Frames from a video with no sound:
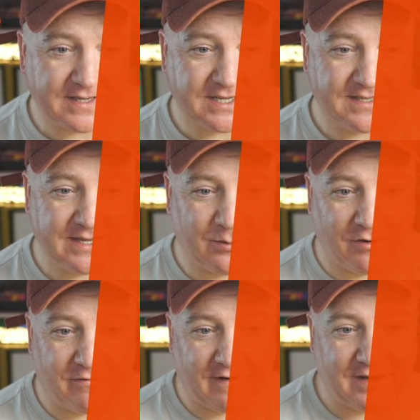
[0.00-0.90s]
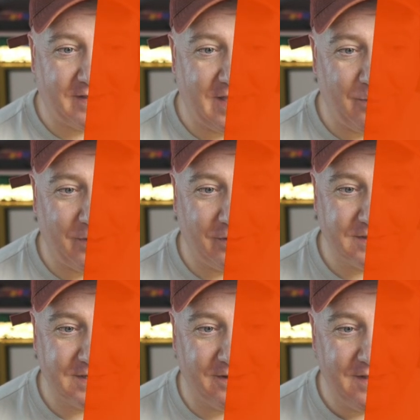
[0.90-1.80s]
So you can see we've got Frank there, we've
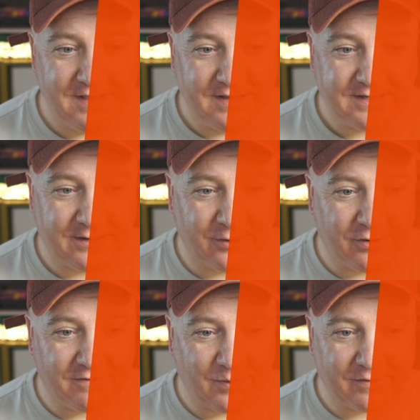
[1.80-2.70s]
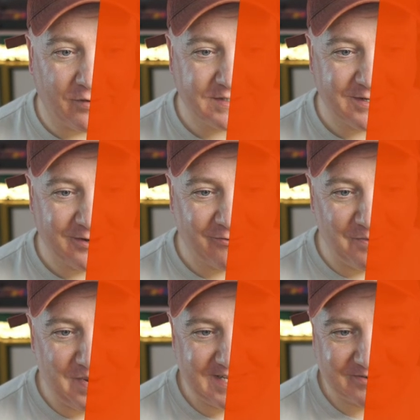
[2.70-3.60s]
got uh, Dana Huff, we've got uh,
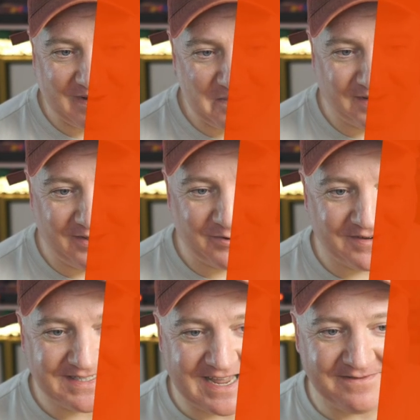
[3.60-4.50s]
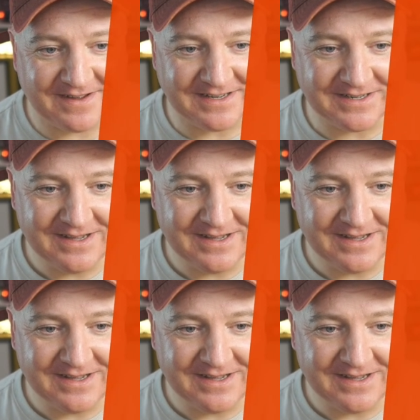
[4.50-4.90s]
Grumpy Scrambler, we've got David,